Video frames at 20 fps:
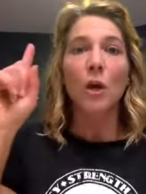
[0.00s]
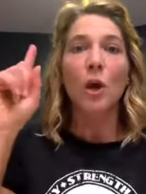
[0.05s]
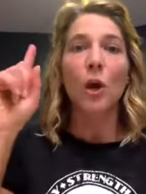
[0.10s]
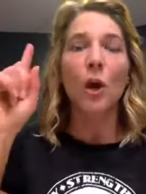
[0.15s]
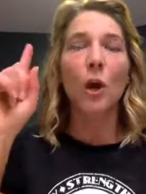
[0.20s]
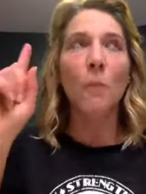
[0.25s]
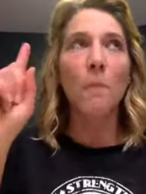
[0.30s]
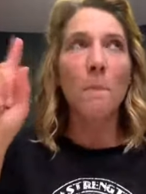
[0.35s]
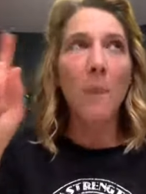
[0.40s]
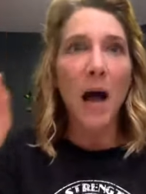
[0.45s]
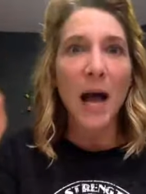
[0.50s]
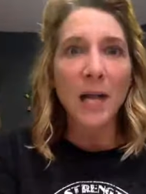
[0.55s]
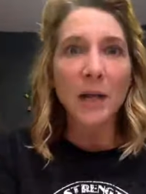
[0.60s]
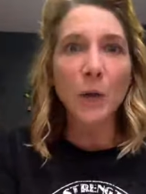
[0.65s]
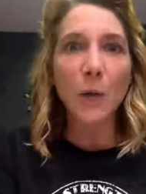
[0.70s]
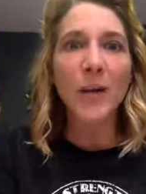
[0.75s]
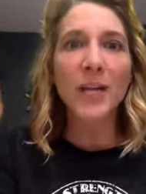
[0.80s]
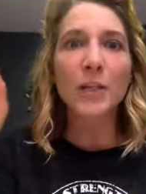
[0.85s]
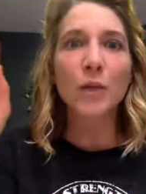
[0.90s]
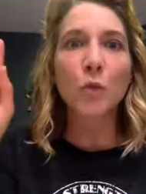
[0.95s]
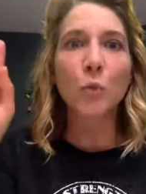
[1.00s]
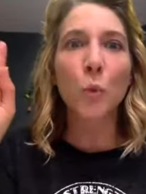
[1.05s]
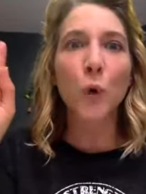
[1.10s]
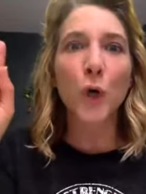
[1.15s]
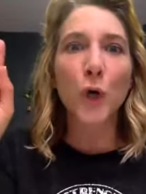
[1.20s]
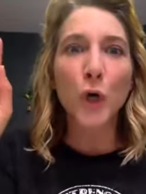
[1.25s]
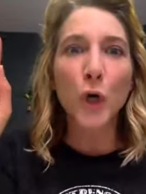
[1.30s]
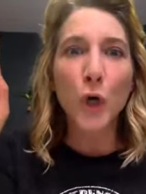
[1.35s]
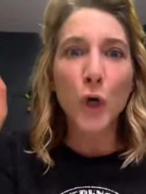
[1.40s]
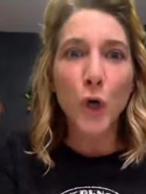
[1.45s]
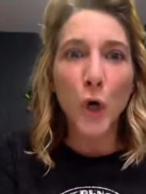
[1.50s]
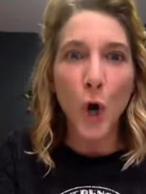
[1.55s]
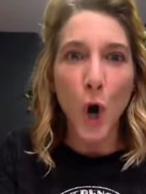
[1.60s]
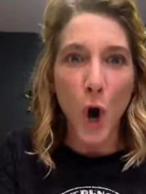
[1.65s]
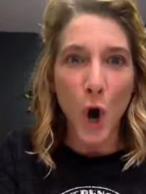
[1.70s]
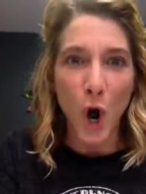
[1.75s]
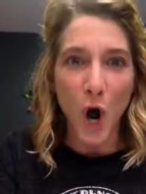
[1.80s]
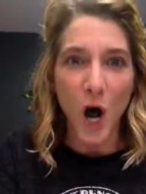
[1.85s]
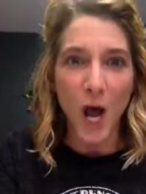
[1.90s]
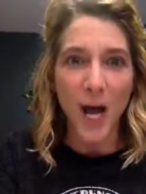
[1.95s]
Her migraines were
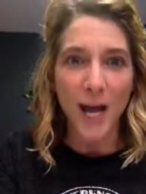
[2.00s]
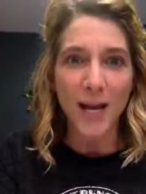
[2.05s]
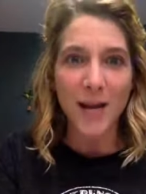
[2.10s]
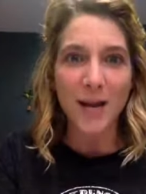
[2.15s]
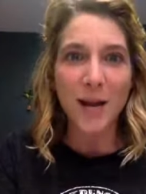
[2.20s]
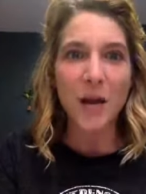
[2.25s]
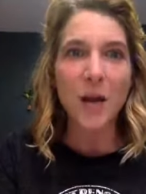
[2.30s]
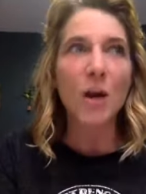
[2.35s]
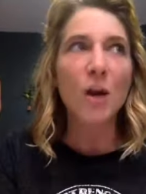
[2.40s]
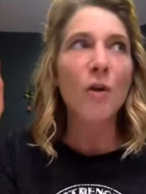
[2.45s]
gone